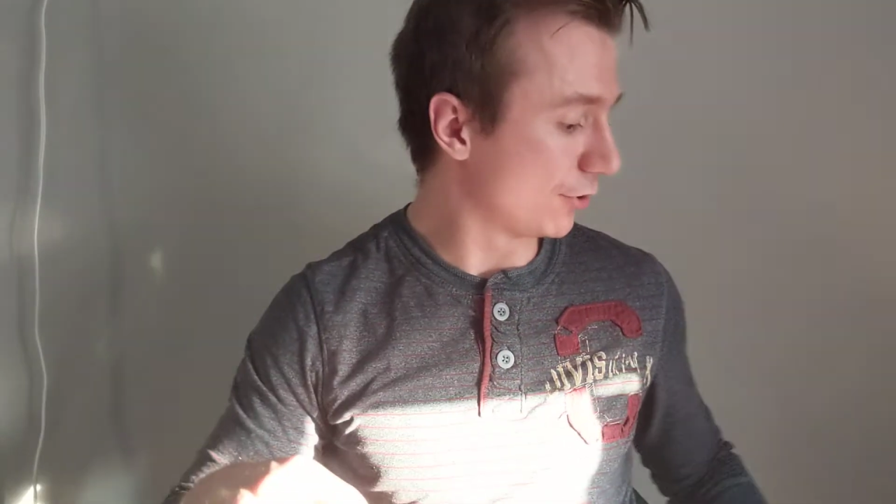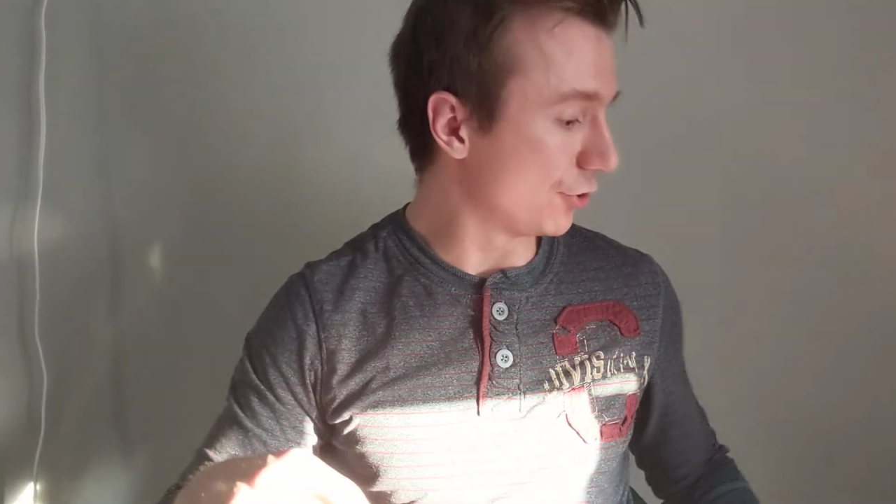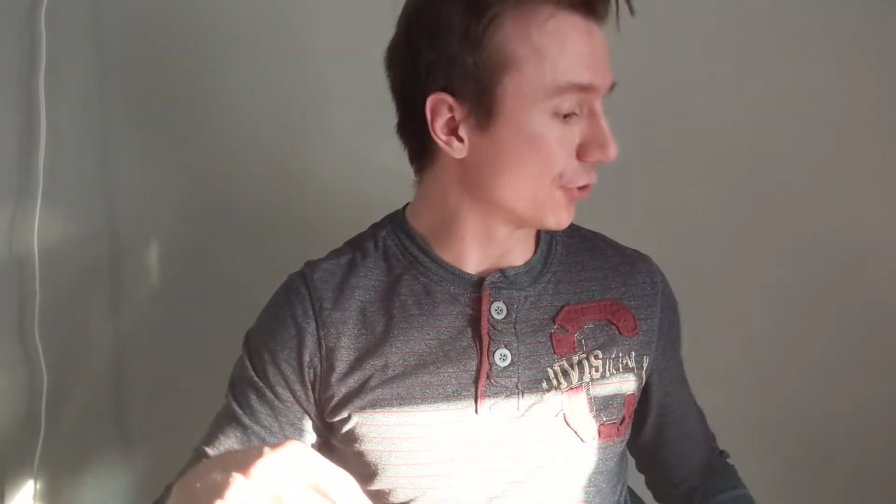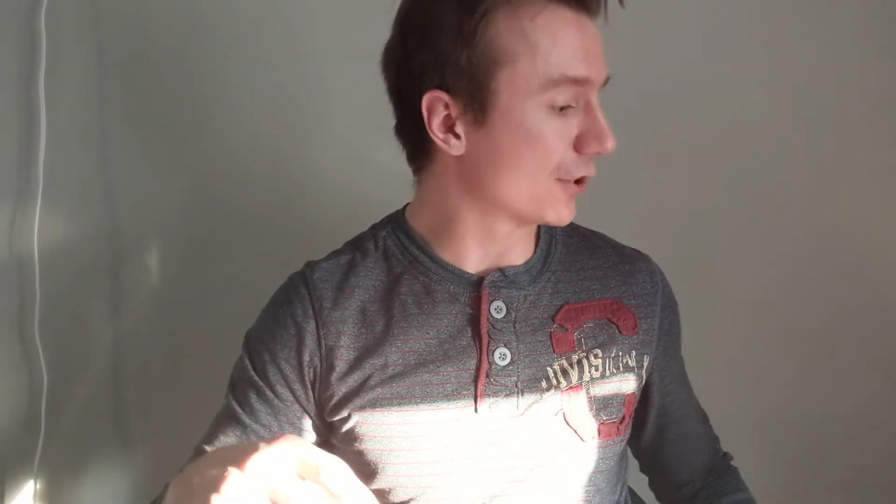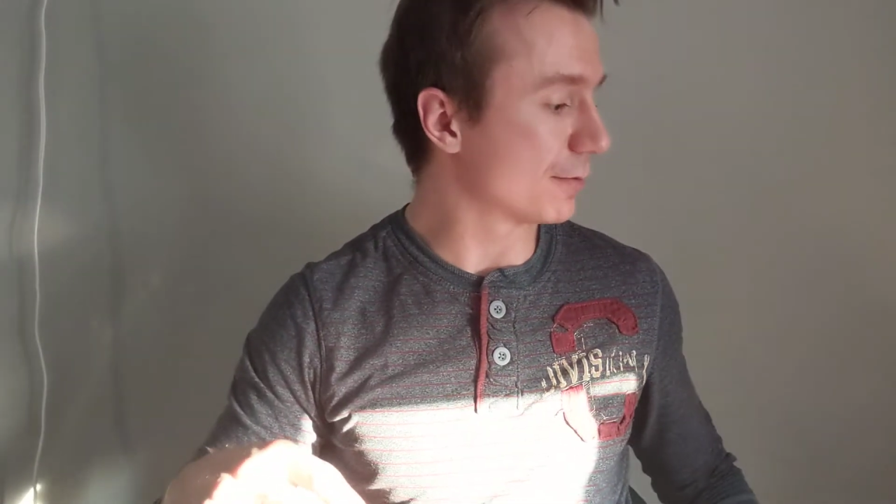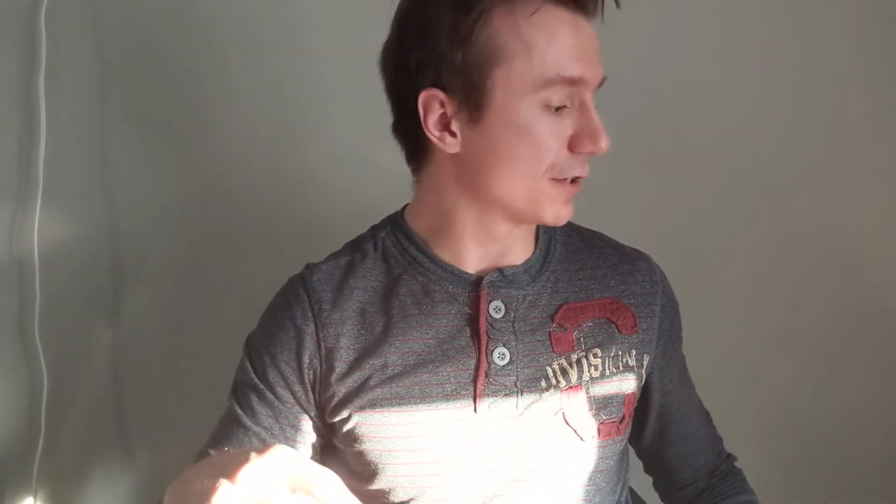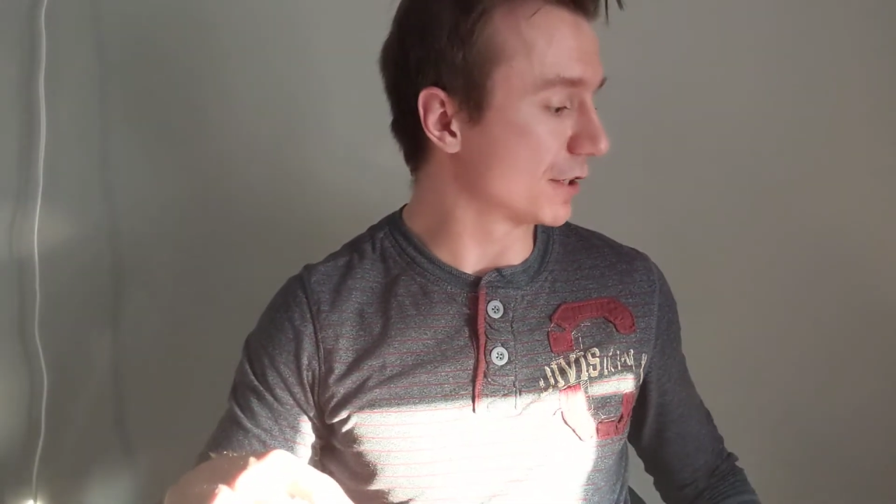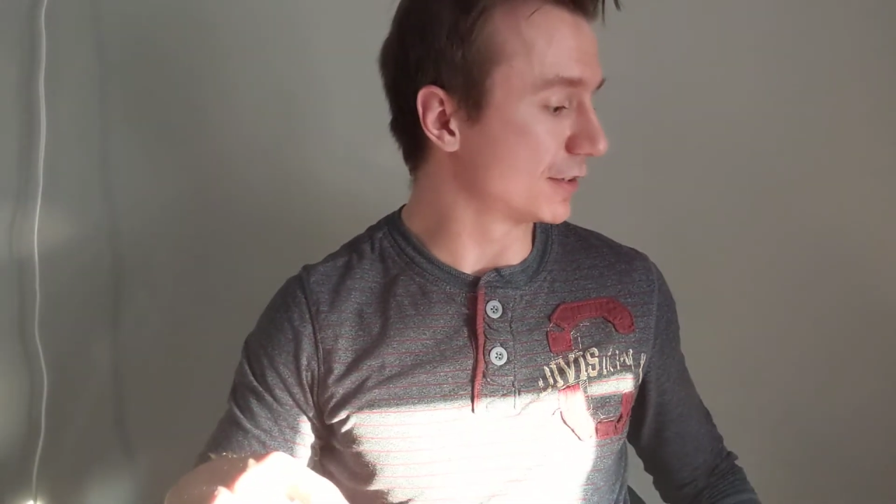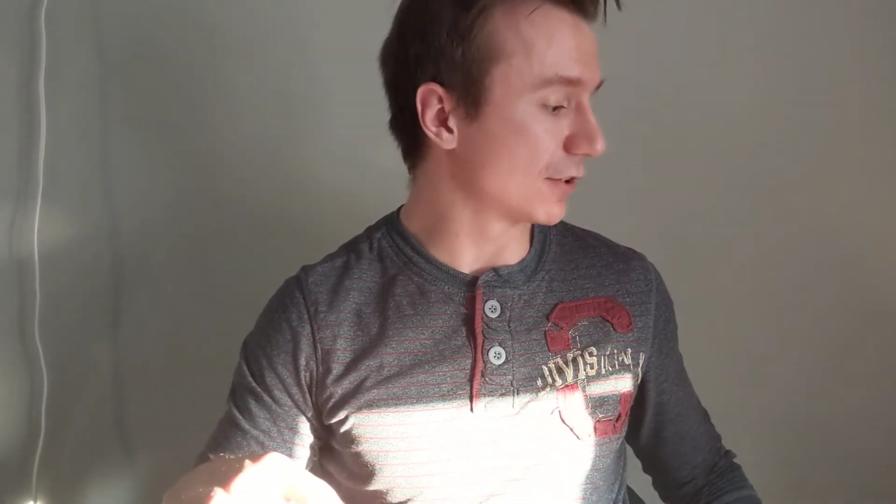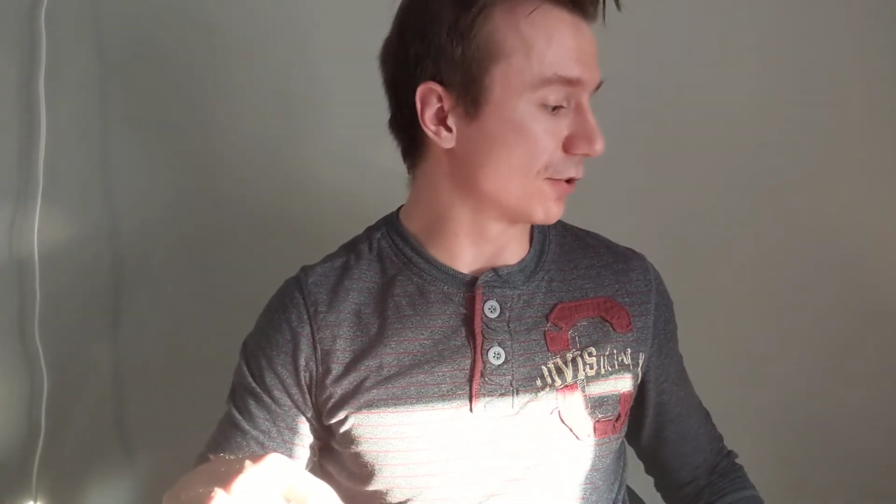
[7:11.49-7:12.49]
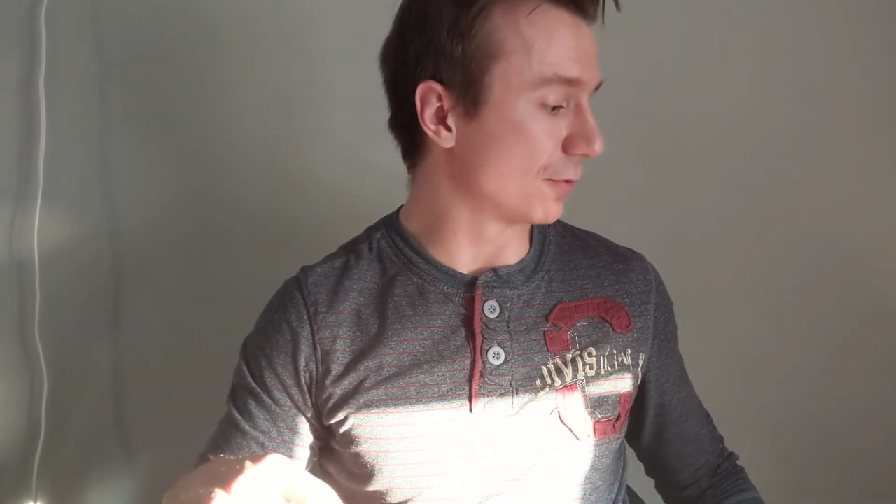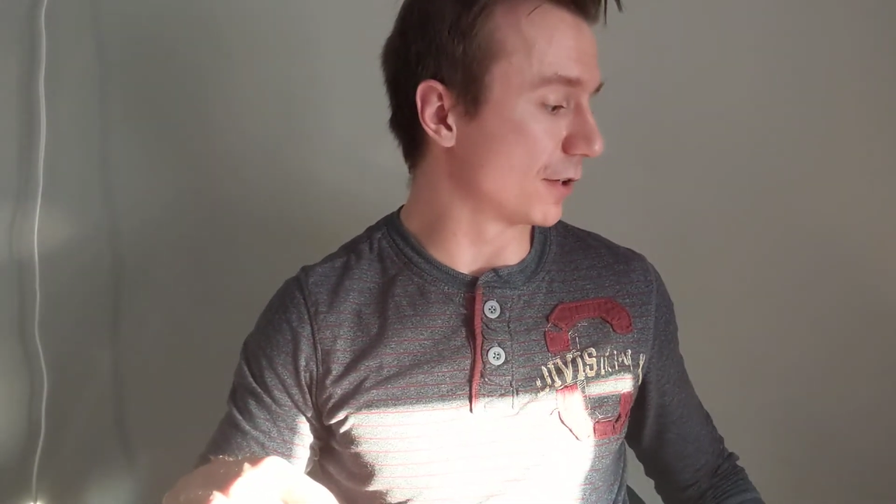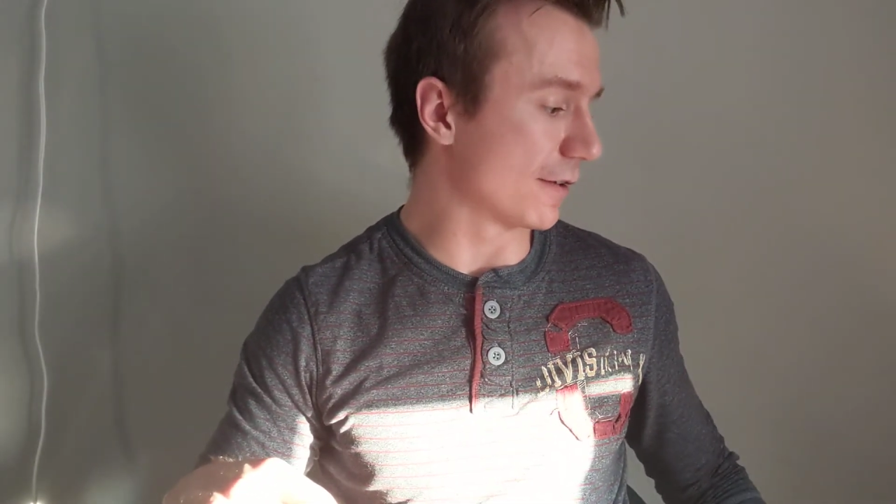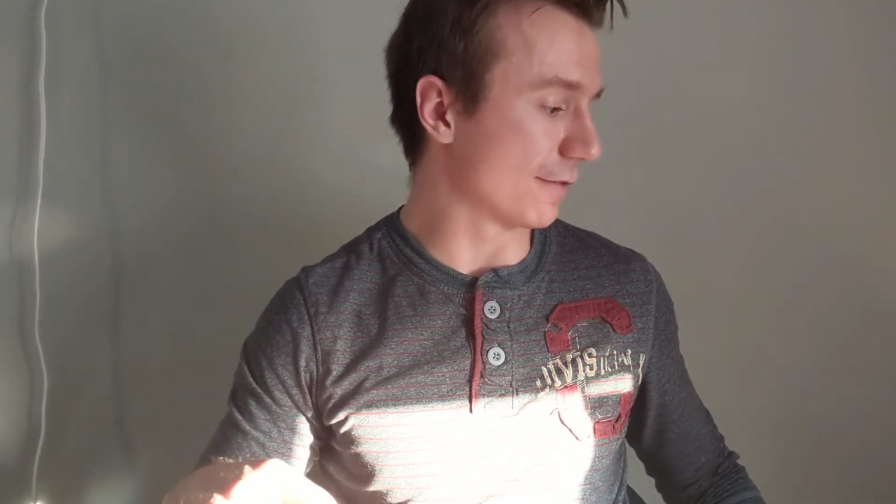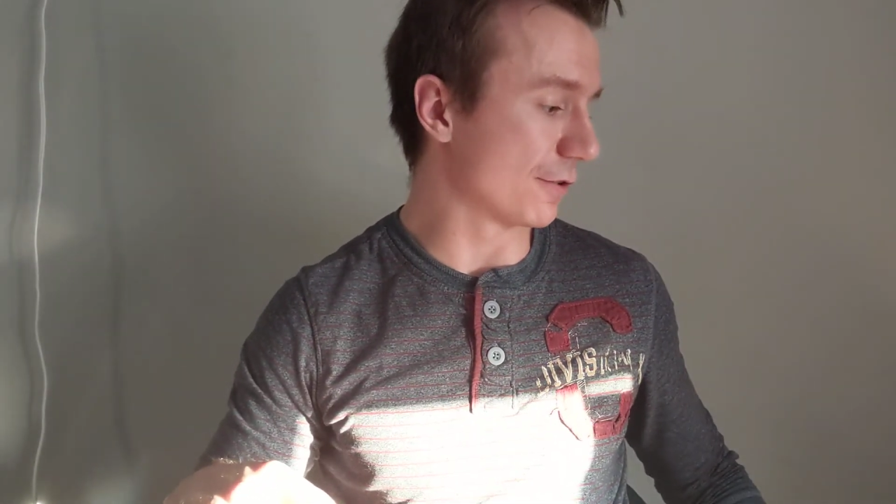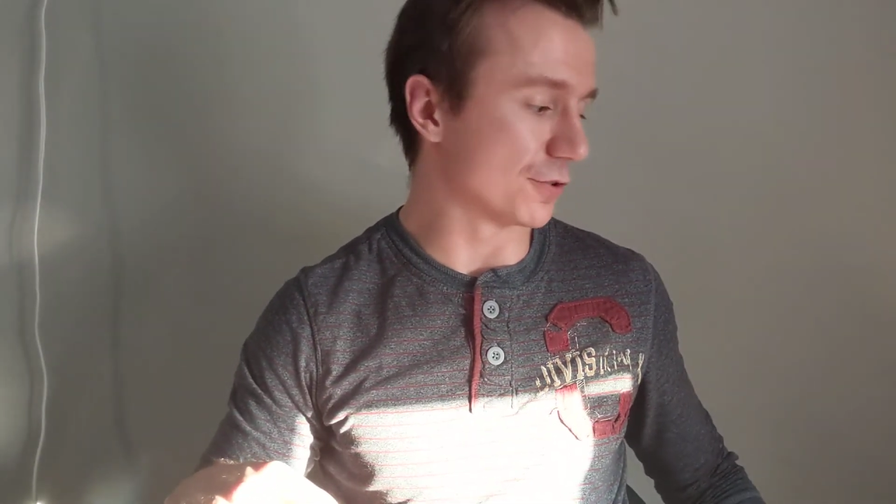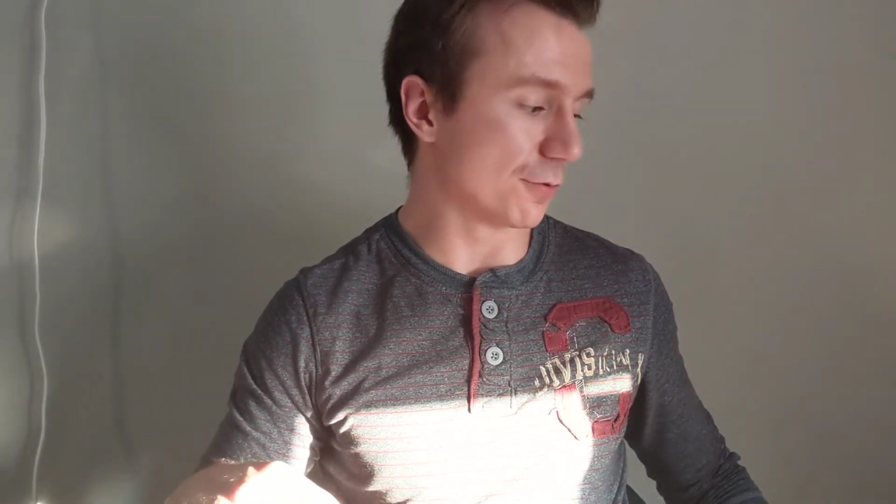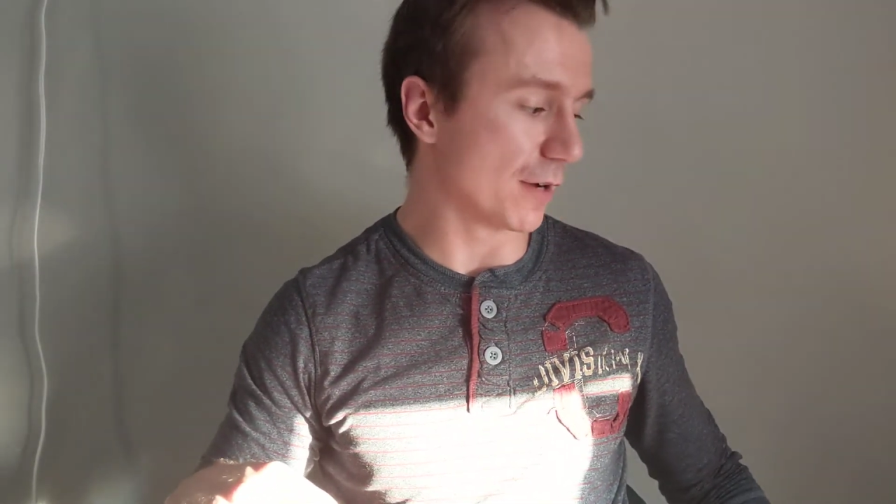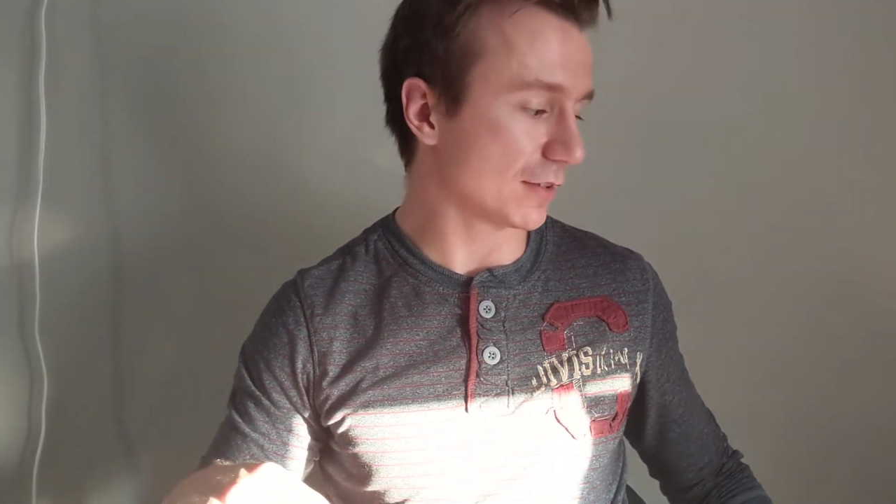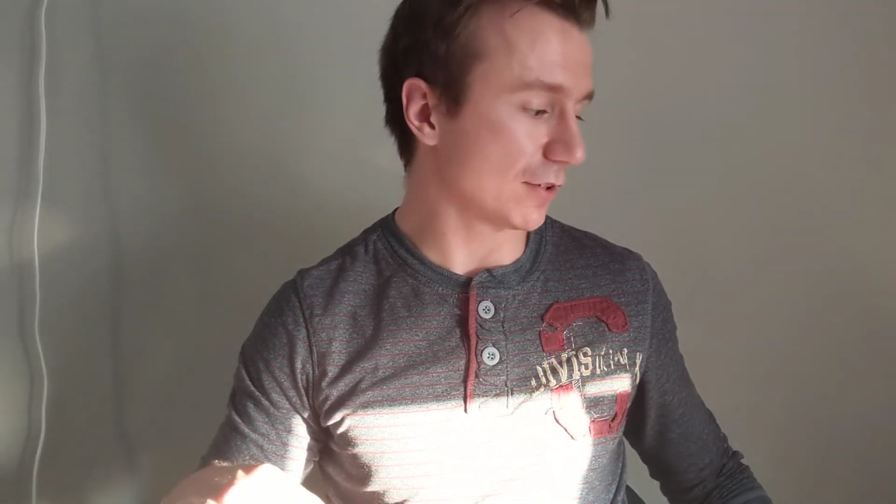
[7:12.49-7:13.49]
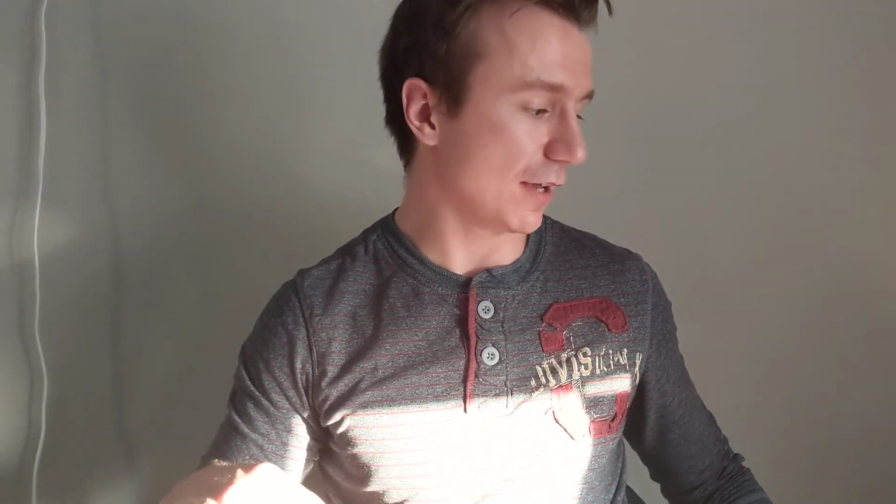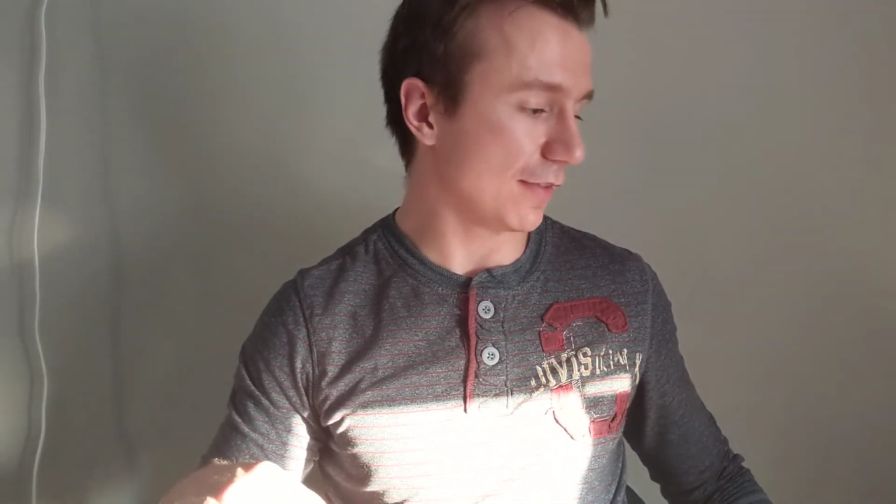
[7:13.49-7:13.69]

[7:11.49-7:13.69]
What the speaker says: you're going to be good to go to play it for your director,